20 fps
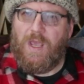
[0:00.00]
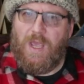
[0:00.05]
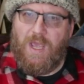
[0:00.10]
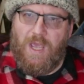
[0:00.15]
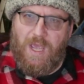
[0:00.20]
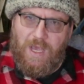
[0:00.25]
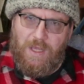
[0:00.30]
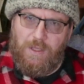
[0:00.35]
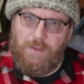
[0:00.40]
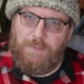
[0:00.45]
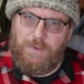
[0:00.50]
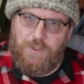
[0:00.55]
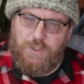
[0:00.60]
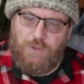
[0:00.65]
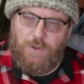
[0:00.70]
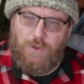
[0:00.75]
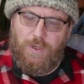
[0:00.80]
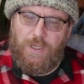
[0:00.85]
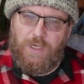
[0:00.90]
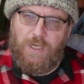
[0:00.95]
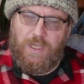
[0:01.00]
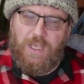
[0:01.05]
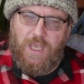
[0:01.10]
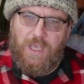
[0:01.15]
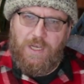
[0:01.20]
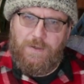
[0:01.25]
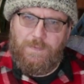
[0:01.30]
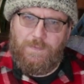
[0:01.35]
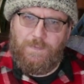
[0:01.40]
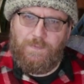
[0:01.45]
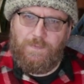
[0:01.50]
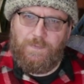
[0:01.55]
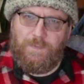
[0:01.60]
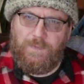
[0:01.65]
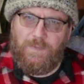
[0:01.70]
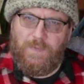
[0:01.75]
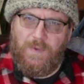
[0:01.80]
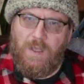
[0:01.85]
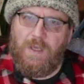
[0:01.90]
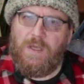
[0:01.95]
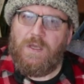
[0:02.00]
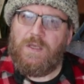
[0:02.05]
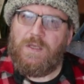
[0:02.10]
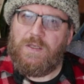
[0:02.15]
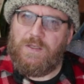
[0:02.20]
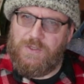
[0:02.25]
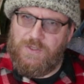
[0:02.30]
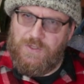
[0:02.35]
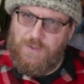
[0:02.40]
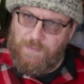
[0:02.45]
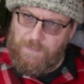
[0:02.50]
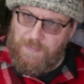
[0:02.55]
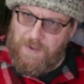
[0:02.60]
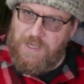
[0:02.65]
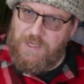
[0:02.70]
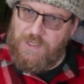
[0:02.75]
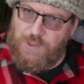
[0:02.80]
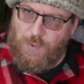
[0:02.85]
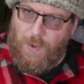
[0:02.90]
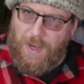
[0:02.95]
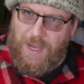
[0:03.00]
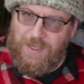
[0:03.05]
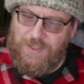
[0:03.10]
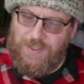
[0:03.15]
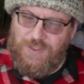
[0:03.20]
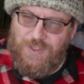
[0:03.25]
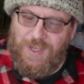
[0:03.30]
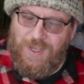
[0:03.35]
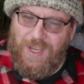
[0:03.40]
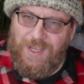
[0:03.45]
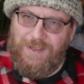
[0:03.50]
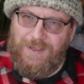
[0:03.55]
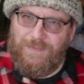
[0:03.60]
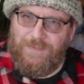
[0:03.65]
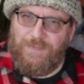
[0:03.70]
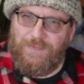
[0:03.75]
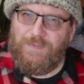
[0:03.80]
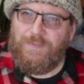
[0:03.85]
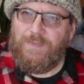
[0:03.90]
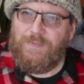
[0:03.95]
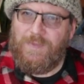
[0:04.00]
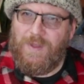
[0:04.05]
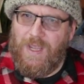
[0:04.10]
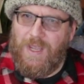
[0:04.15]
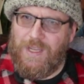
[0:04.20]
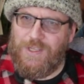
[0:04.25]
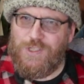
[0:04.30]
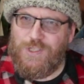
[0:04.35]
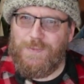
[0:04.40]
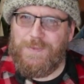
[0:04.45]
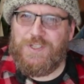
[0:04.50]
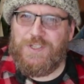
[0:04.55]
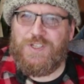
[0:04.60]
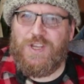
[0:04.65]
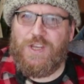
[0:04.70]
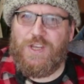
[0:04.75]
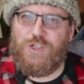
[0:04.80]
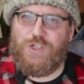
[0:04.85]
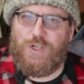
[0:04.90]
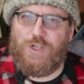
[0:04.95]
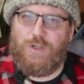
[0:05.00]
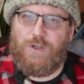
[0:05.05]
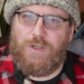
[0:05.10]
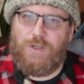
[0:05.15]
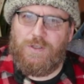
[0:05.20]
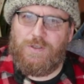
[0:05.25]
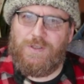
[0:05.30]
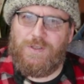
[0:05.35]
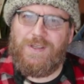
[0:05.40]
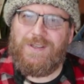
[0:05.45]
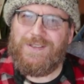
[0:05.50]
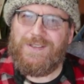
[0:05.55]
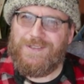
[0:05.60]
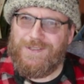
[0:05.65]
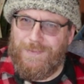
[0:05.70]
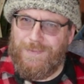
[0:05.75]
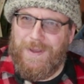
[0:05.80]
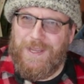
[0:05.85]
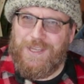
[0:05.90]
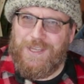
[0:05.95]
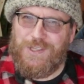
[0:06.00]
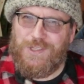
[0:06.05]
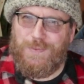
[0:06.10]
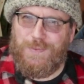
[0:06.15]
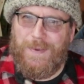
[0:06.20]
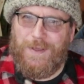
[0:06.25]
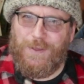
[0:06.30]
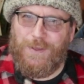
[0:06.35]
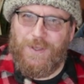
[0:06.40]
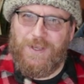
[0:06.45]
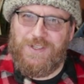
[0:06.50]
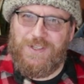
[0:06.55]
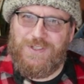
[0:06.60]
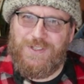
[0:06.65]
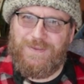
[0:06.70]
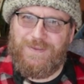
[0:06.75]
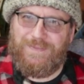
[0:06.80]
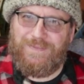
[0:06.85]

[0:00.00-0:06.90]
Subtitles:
almond oil again, some beeswax again, and some essential oil to make it smell nice.